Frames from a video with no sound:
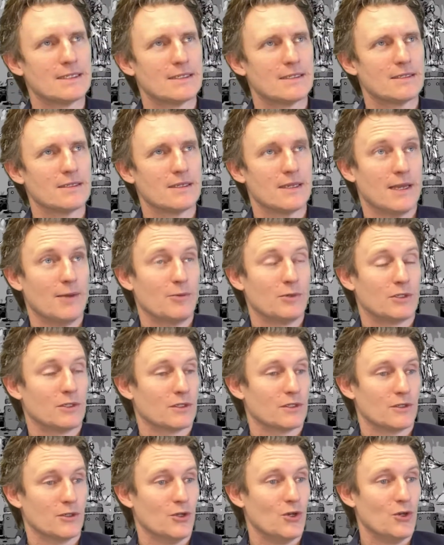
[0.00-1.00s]
It was just
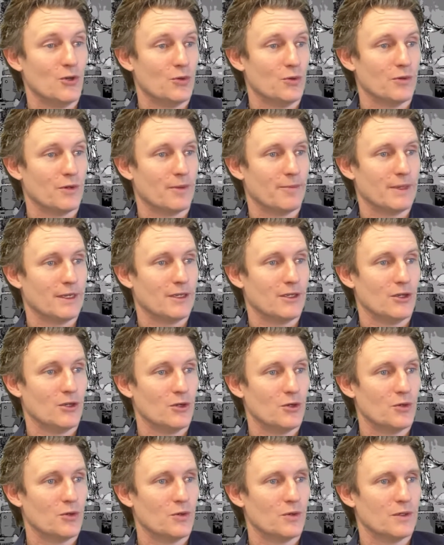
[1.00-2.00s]
new. I mean,
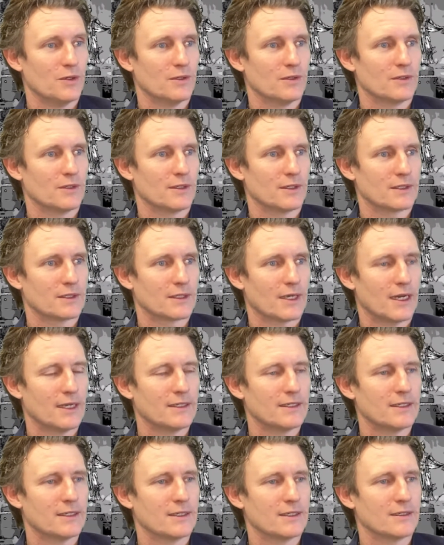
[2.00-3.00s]
new and
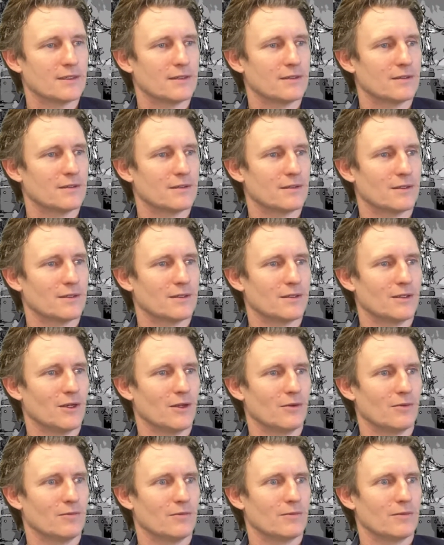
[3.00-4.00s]
exciting, and you know,
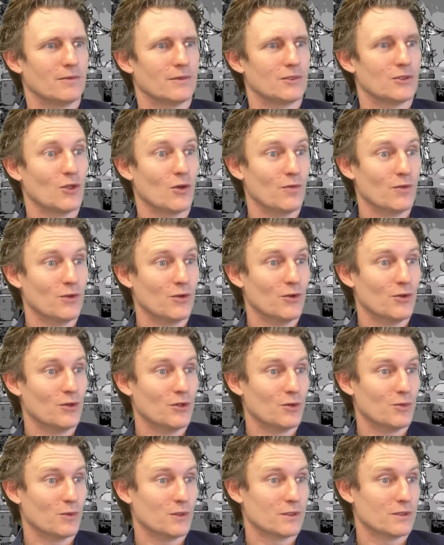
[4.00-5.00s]
Soviet Union
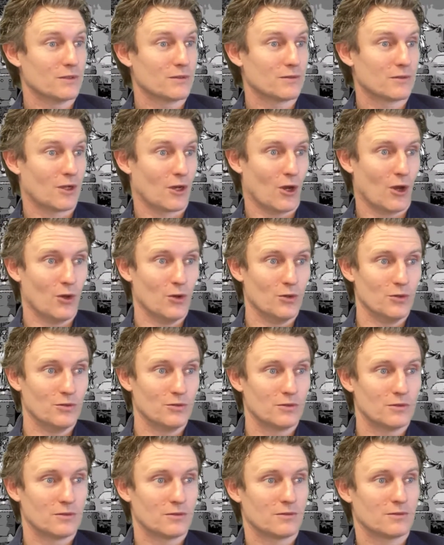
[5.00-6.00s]
was
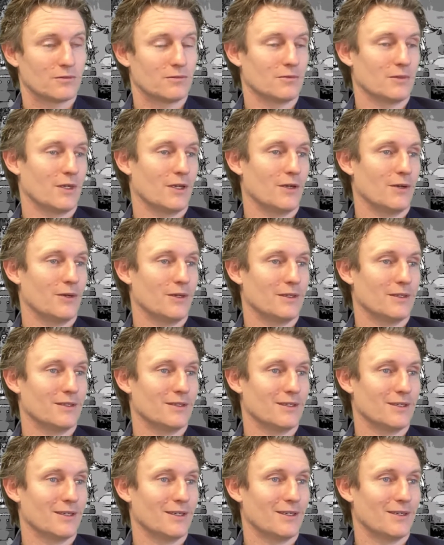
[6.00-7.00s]
closed, you know, and
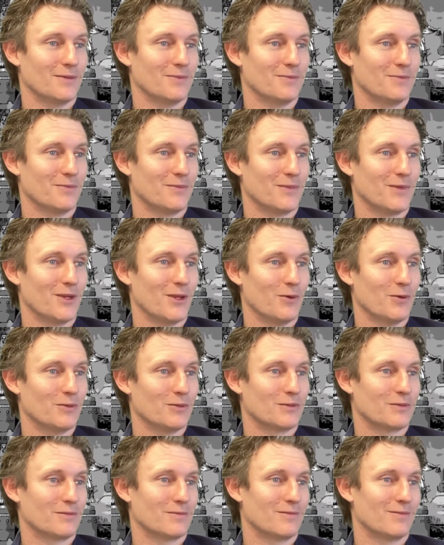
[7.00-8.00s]
you know, it
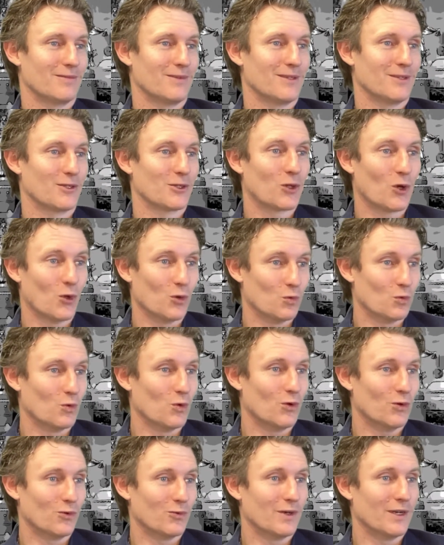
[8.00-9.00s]
was the Cold
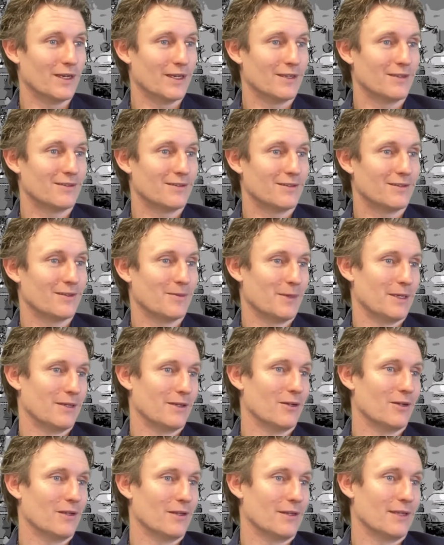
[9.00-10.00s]
War really. I mean,
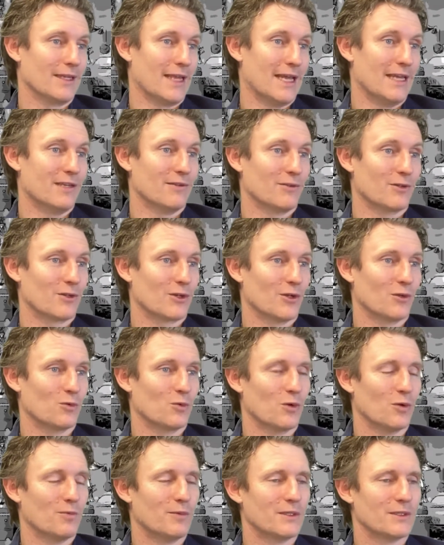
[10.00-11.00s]
at the end of the Cold
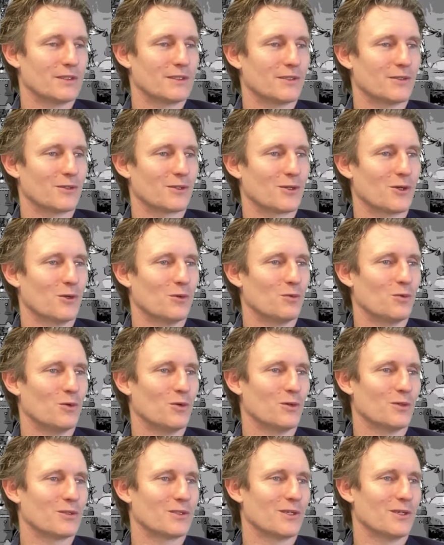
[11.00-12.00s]
War, but still the Cold
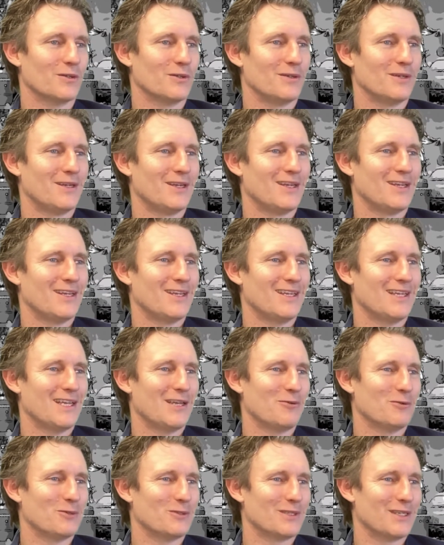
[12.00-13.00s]
War. So it
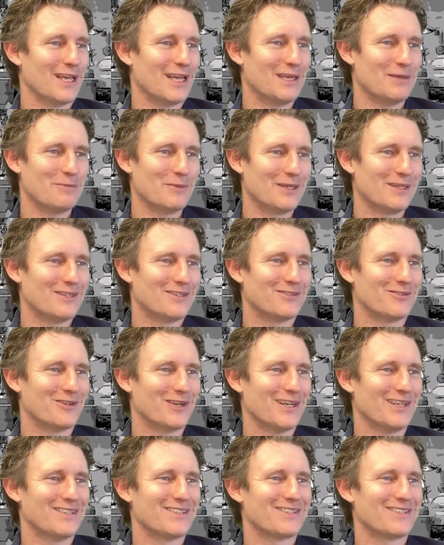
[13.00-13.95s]
was the enemy, right?